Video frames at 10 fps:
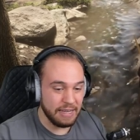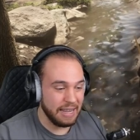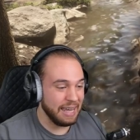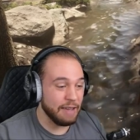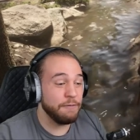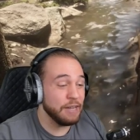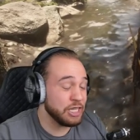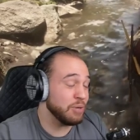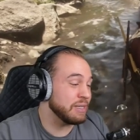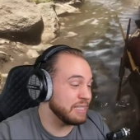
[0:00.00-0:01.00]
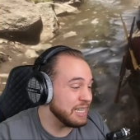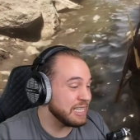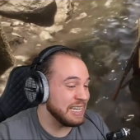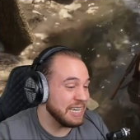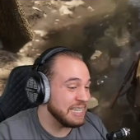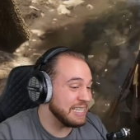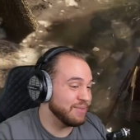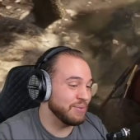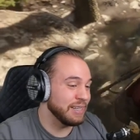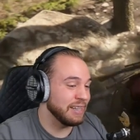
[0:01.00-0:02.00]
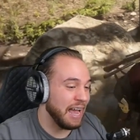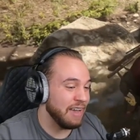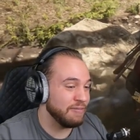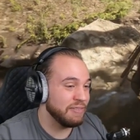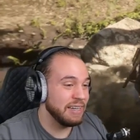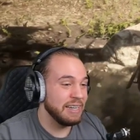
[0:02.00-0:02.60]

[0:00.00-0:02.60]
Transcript: Like, if fishing was this easy in real life,